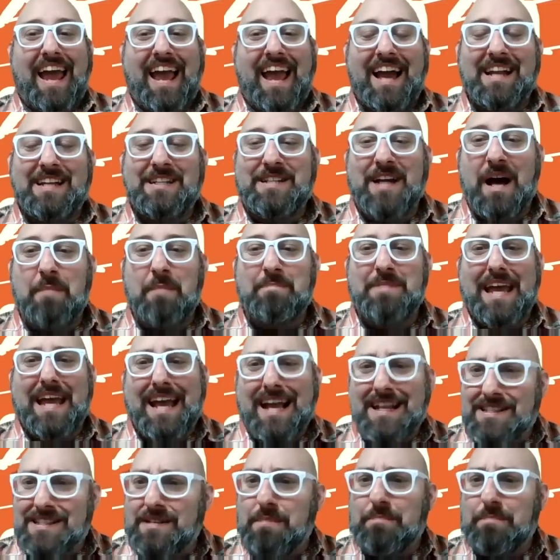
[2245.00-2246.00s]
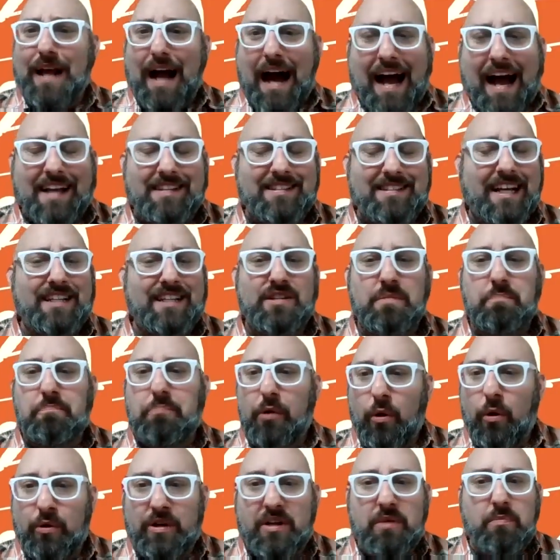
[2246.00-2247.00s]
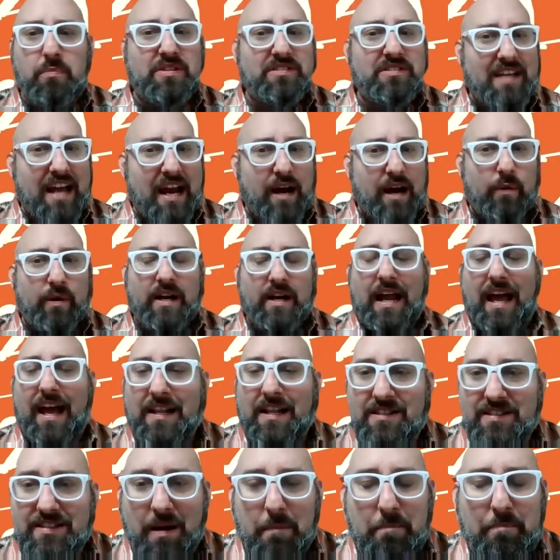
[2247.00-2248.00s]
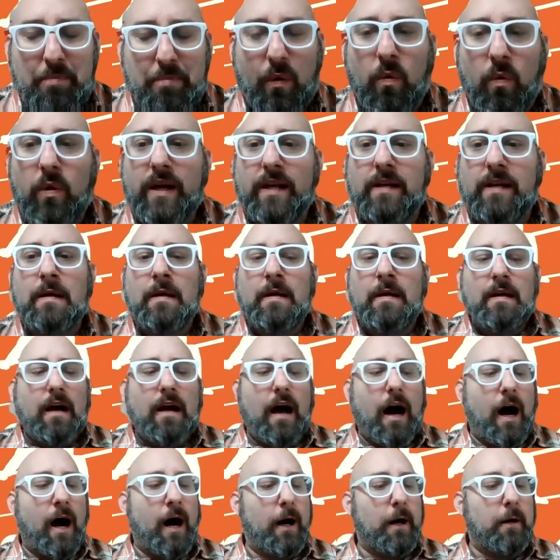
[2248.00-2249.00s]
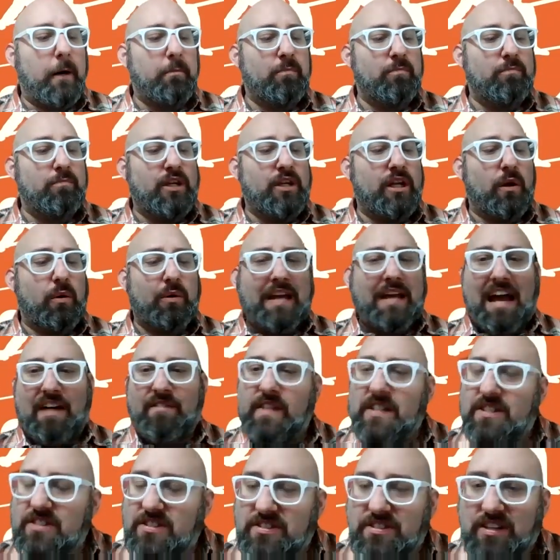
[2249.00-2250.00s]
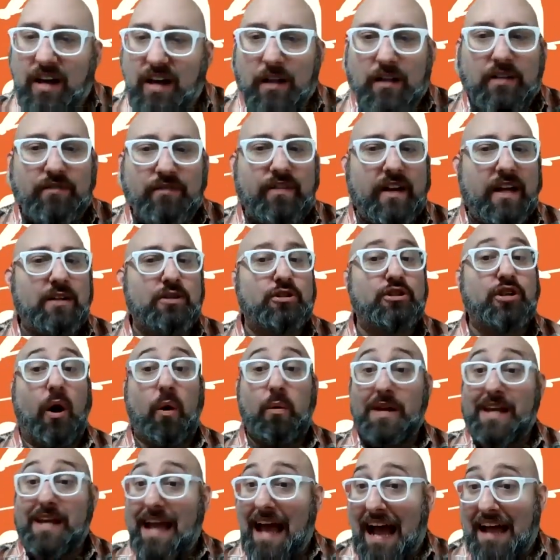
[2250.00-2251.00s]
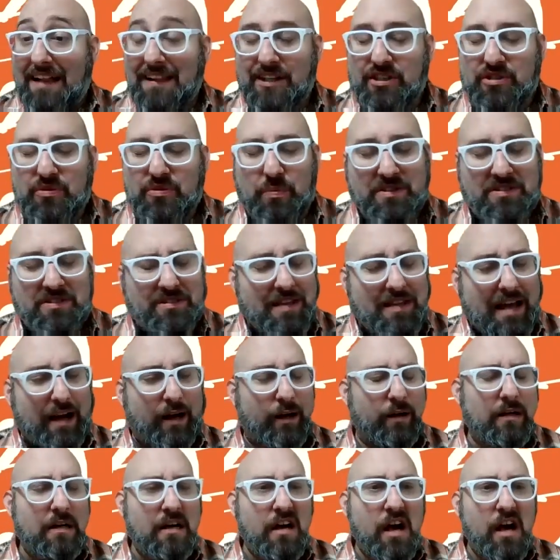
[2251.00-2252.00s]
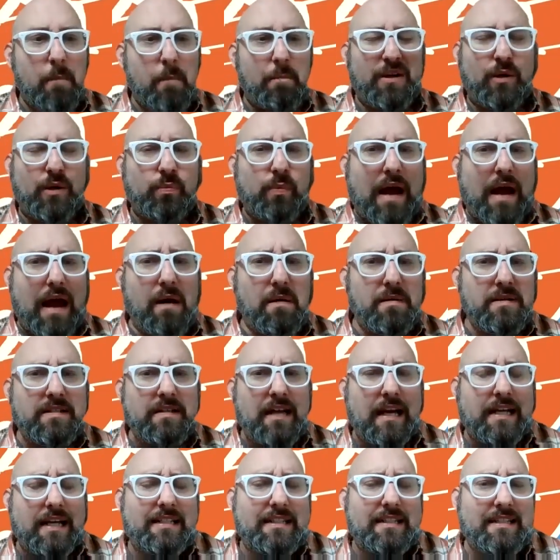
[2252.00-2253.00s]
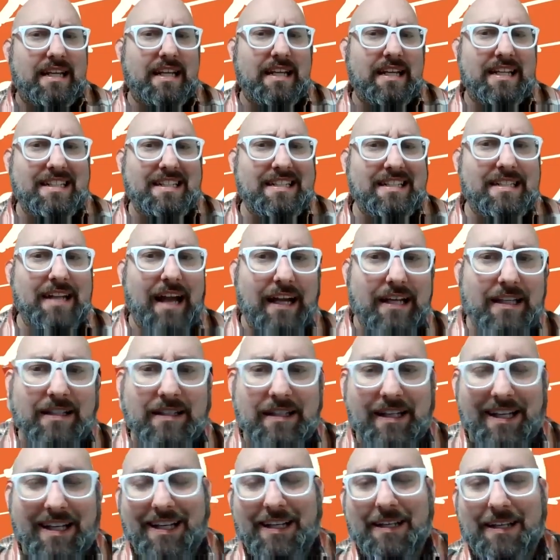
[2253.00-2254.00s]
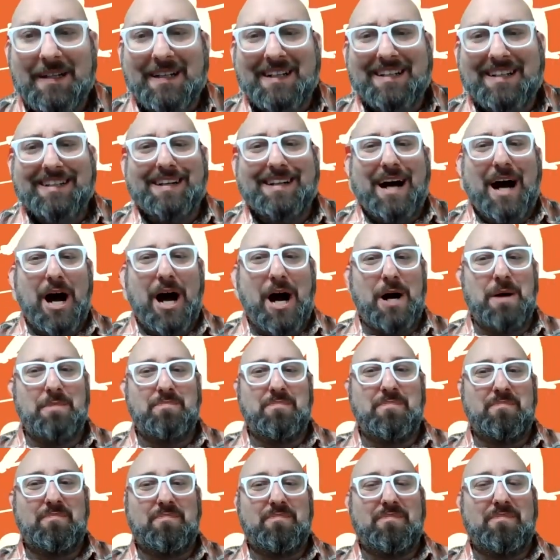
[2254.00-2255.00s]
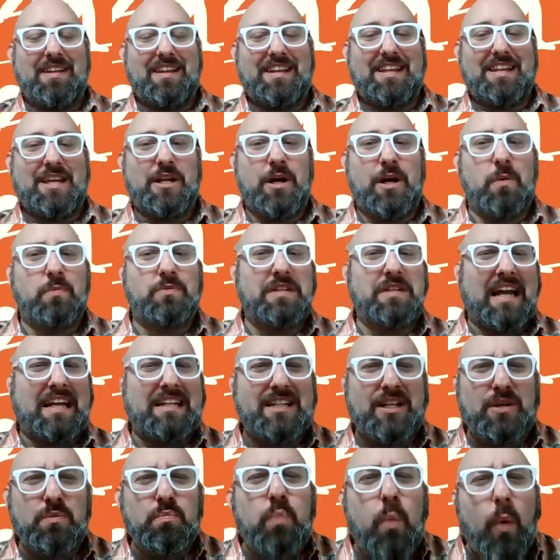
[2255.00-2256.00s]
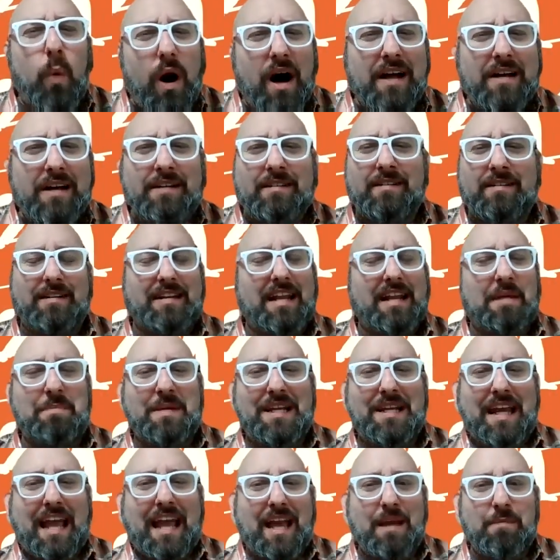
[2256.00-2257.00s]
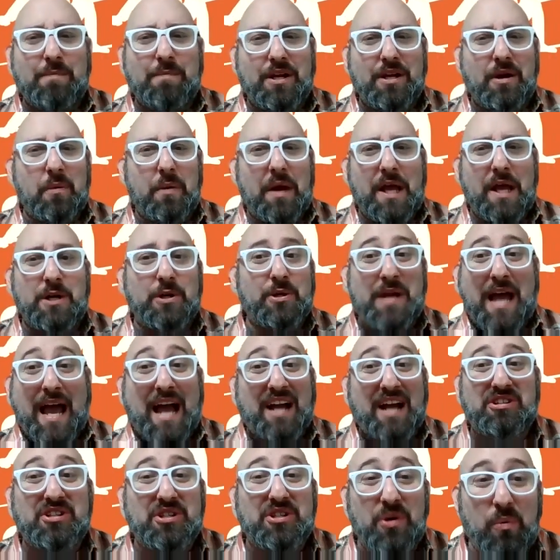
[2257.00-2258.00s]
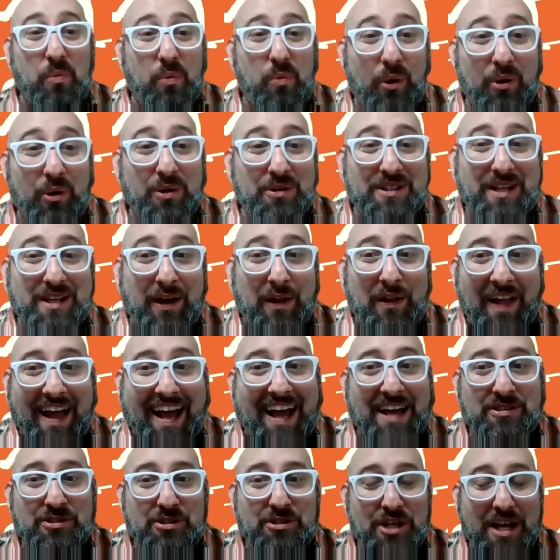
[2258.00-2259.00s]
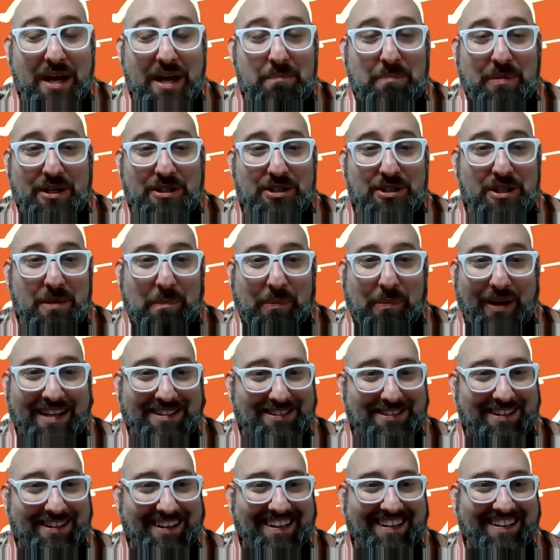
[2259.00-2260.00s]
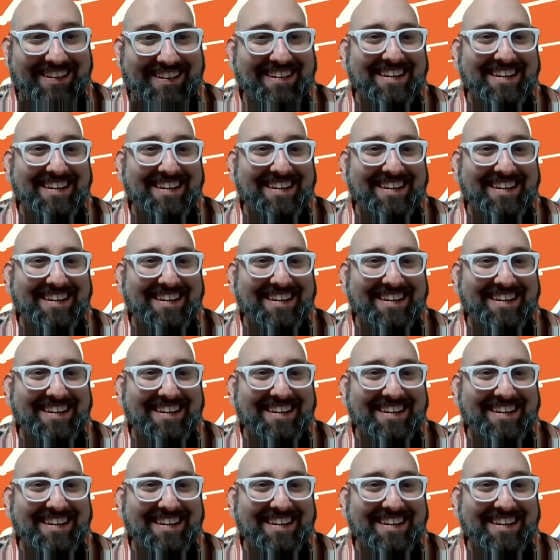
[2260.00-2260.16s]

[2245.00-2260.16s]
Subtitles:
And they had some guys, like I said, Brody was there at some point. You know, Kevin Sullivan, Tony Atlas was there. But around 1990, you know, 91, they became, you know, International World Class Championship Wrestling.